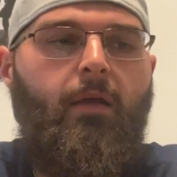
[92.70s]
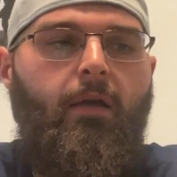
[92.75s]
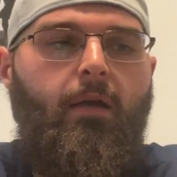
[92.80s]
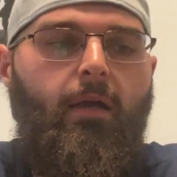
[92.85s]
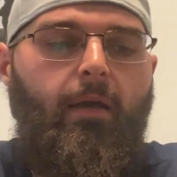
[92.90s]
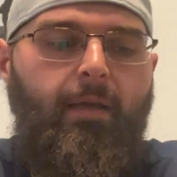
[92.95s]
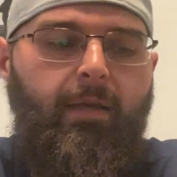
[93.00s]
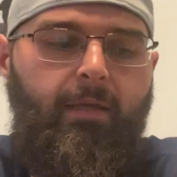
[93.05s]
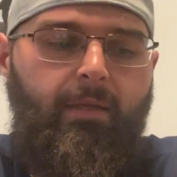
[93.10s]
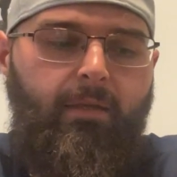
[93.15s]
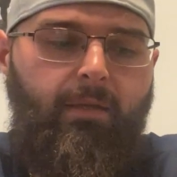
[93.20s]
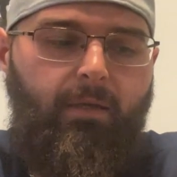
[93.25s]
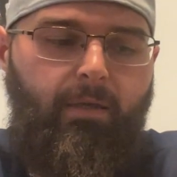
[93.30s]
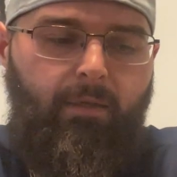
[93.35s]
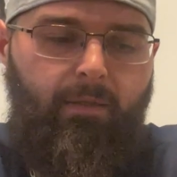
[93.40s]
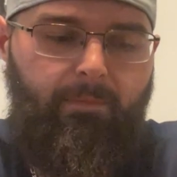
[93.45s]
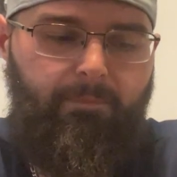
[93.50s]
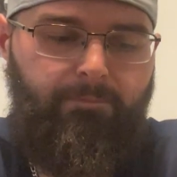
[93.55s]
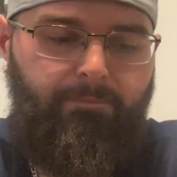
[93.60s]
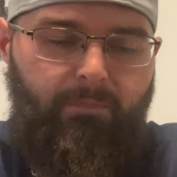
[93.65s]
And
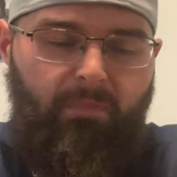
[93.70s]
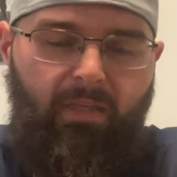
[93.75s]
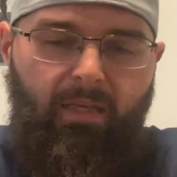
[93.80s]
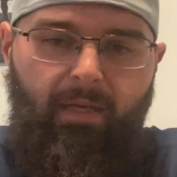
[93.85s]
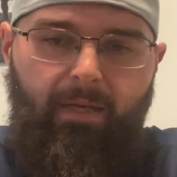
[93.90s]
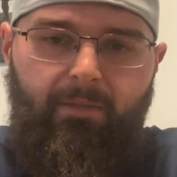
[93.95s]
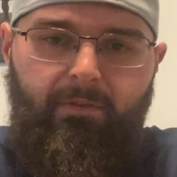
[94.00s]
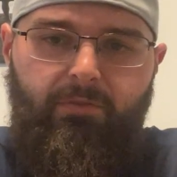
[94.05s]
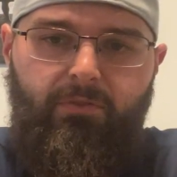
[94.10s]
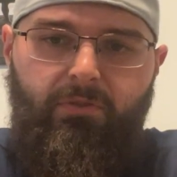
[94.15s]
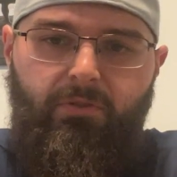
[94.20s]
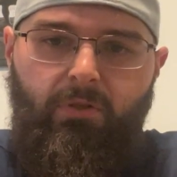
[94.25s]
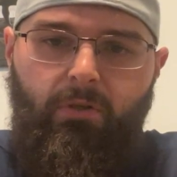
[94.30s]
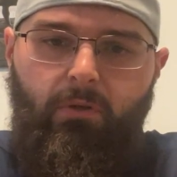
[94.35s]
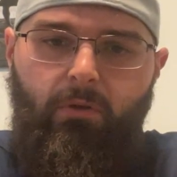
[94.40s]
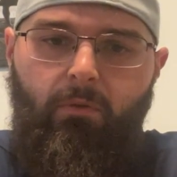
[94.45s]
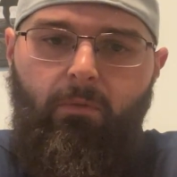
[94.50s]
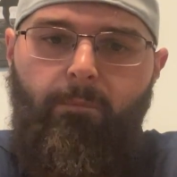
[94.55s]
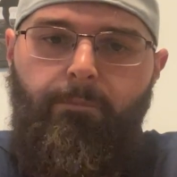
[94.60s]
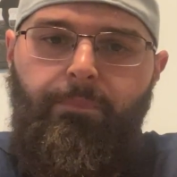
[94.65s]
yeah,
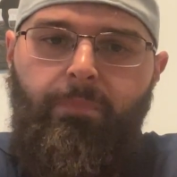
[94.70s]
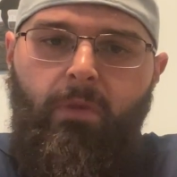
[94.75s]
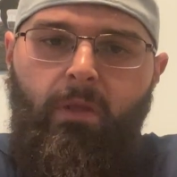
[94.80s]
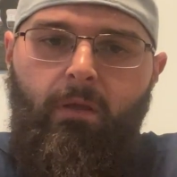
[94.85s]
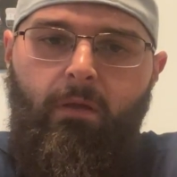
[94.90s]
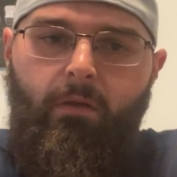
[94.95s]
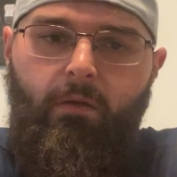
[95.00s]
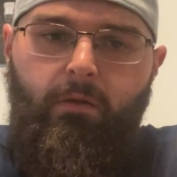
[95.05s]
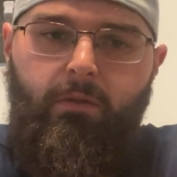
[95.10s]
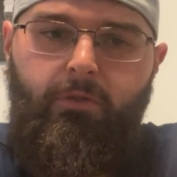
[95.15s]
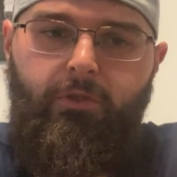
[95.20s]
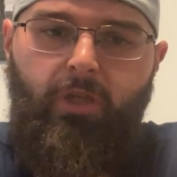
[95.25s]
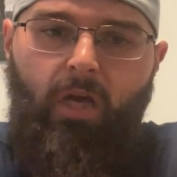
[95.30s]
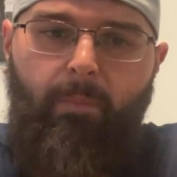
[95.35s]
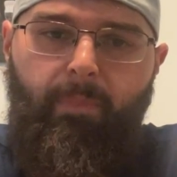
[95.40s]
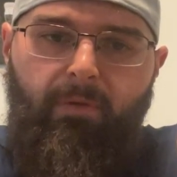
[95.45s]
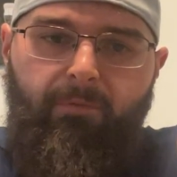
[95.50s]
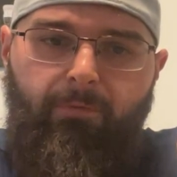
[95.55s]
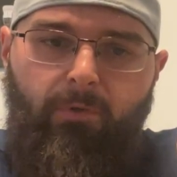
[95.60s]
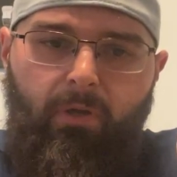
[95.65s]
so
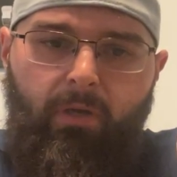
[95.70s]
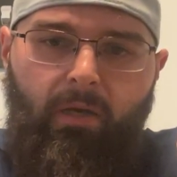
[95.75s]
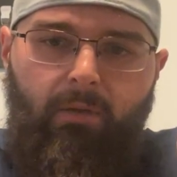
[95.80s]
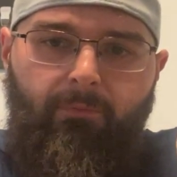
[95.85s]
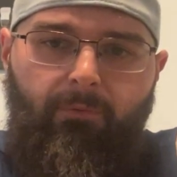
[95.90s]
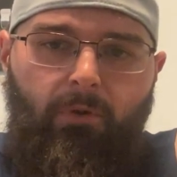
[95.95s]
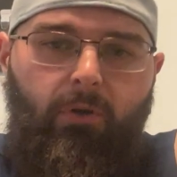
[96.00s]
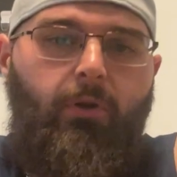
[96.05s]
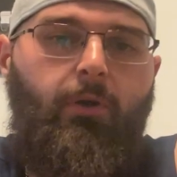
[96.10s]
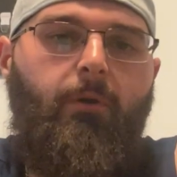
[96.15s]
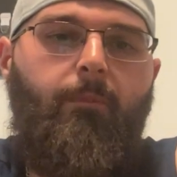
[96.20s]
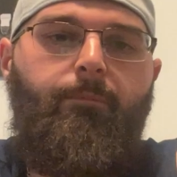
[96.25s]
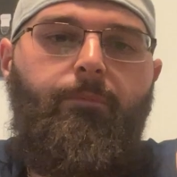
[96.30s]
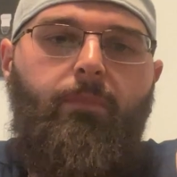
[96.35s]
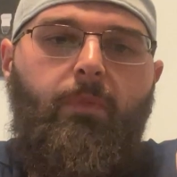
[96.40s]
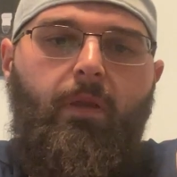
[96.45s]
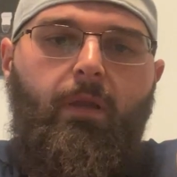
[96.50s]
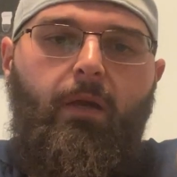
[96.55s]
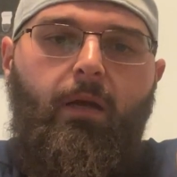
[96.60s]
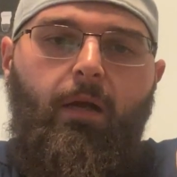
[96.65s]
shopping for a gun for her.
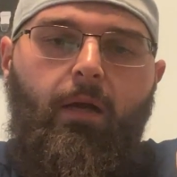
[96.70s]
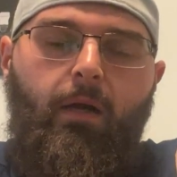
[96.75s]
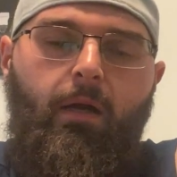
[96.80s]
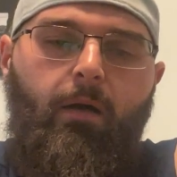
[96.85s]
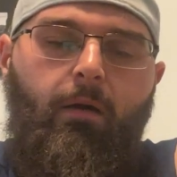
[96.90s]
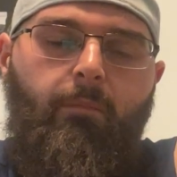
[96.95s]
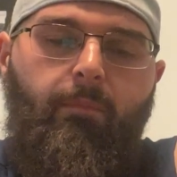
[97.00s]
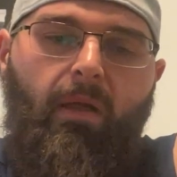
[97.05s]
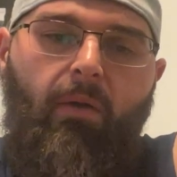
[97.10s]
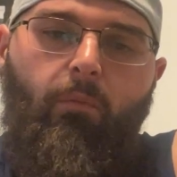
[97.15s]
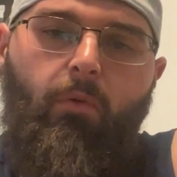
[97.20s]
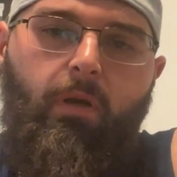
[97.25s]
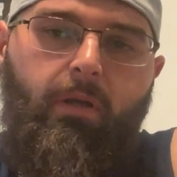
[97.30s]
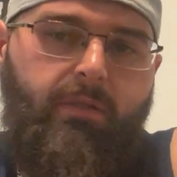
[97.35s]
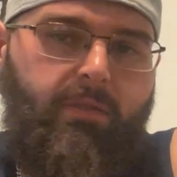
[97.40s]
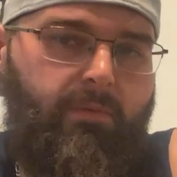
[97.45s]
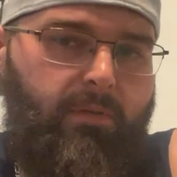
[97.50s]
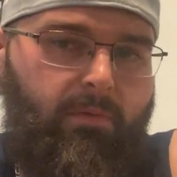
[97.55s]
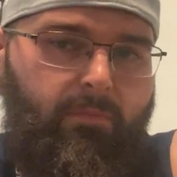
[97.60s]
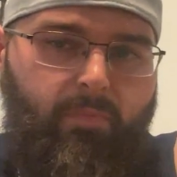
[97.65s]
I wanted
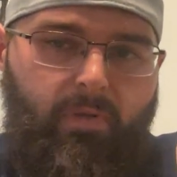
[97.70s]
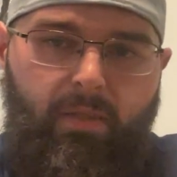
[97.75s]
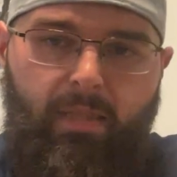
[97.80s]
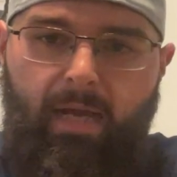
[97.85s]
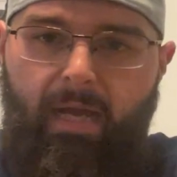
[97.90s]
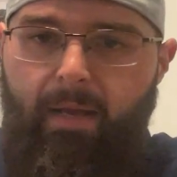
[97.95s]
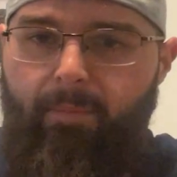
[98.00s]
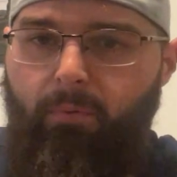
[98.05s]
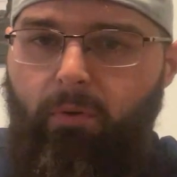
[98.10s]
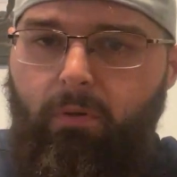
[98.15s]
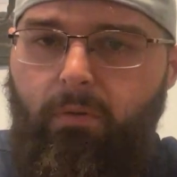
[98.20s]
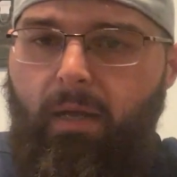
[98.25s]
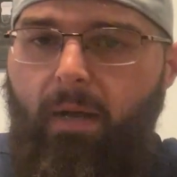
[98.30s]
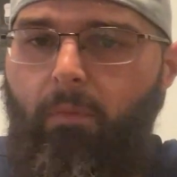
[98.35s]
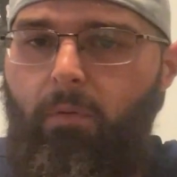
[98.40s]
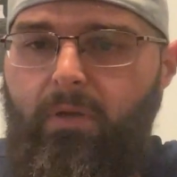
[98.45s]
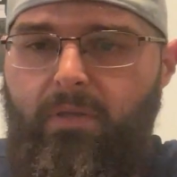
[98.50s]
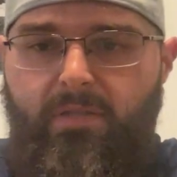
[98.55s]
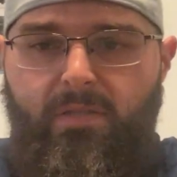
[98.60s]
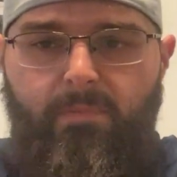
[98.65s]
something reliable. I
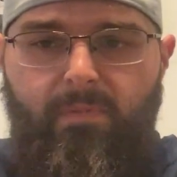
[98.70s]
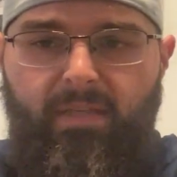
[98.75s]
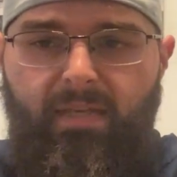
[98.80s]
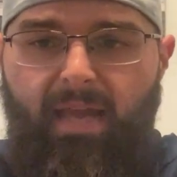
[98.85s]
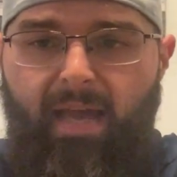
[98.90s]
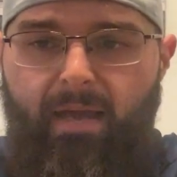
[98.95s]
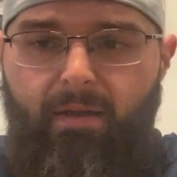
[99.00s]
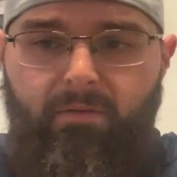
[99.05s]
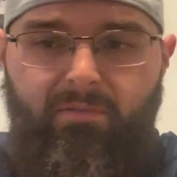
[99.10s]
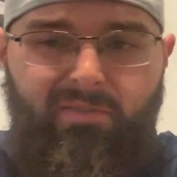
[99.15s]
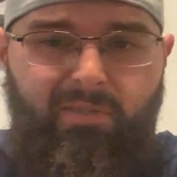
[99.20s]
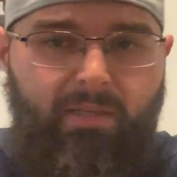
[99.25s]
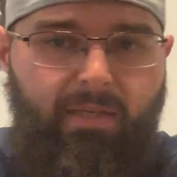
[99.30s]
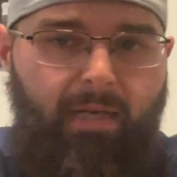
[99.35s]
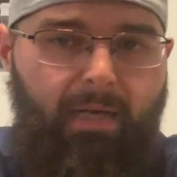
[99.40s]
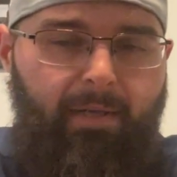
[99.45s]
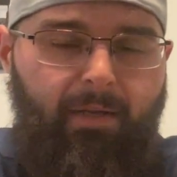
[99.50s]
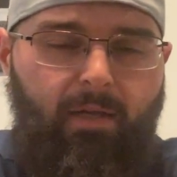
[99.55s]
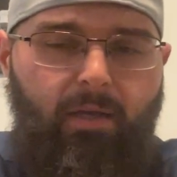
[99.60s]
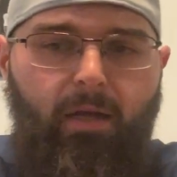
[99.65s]
wanted something
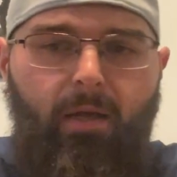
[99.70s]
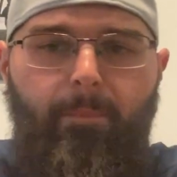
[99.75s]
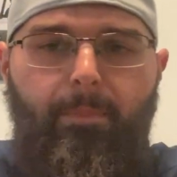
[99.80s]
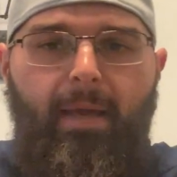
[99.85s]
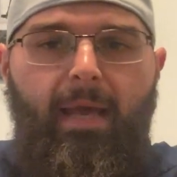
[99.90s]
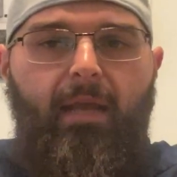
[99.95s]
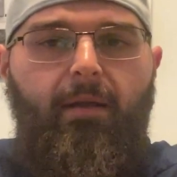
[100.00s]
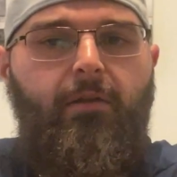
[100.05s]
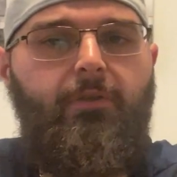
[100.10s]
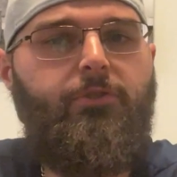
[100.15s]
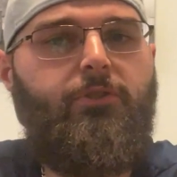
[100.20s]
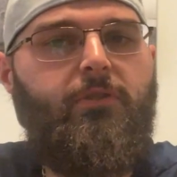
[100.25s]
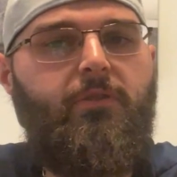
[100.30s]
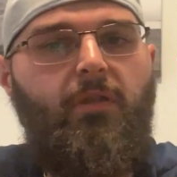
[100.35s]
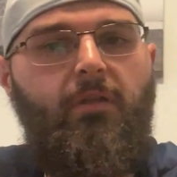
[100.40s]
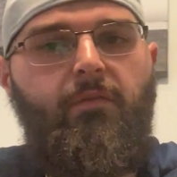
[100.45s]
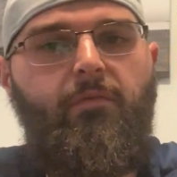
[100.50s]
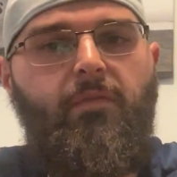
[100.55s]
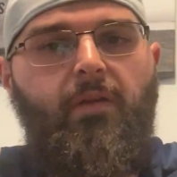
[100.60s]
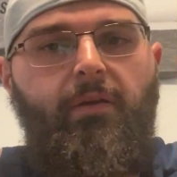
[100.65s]
kind of compact because she's
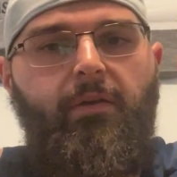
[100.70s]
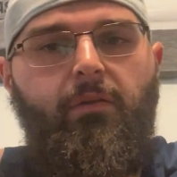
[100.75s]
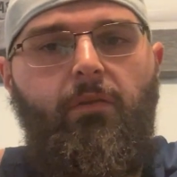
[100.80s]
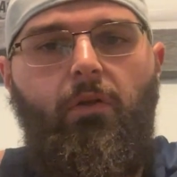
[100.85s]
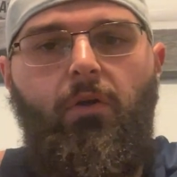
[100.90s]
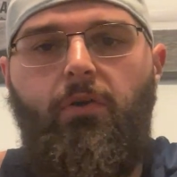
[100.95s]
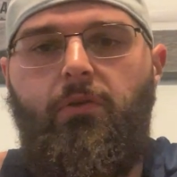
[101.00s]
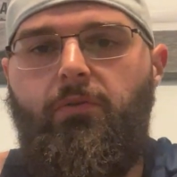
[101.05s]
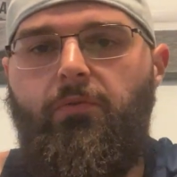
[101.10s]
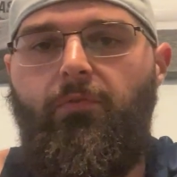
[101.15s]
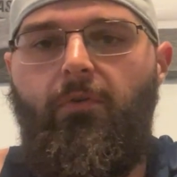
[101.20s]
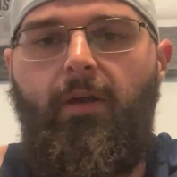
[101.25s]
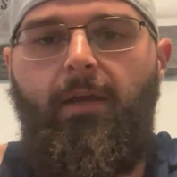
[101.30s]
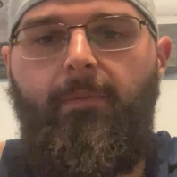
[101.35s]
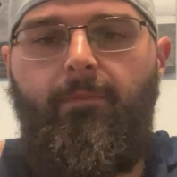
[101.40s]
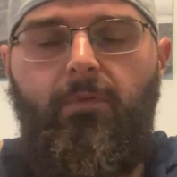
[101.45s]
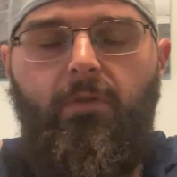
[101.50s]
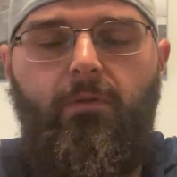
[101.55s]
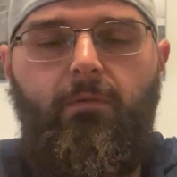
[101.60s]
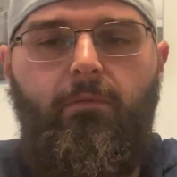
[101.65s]
not a very large
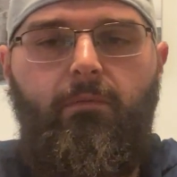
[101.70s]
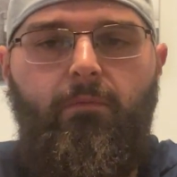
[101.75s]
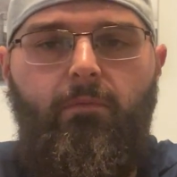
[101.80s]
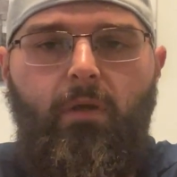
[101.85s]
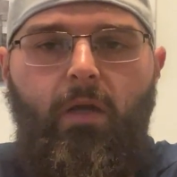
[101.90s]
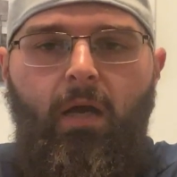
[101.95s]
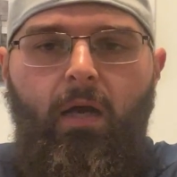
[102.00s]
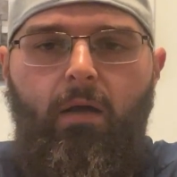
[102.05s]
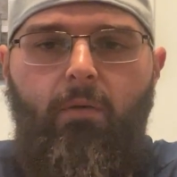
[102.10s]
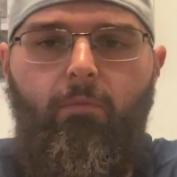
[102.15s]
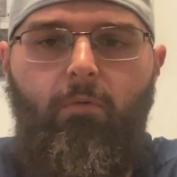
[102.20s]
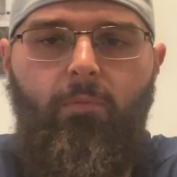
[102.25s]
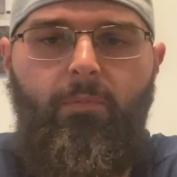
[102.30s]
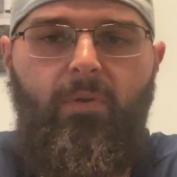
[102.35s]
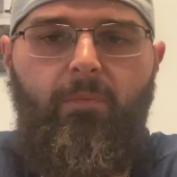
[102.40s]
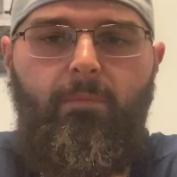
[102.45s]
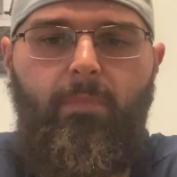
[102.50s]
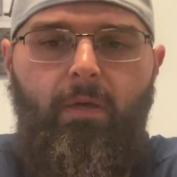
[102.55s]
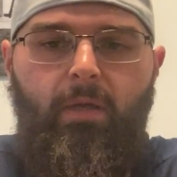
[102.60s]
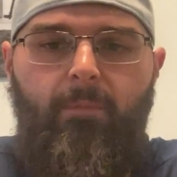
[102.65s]
framed
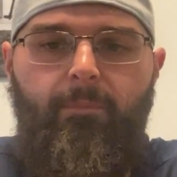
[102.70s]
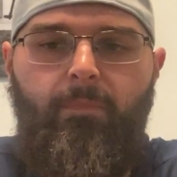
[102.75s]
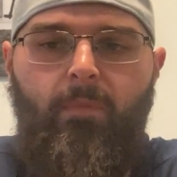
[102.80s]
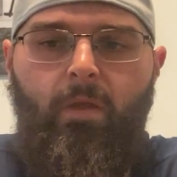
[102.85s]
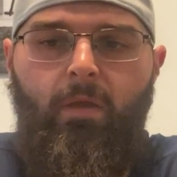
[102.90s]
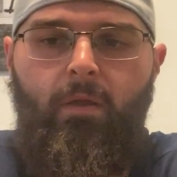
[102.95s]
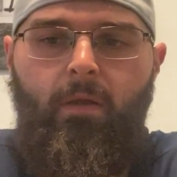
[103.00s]
woman, but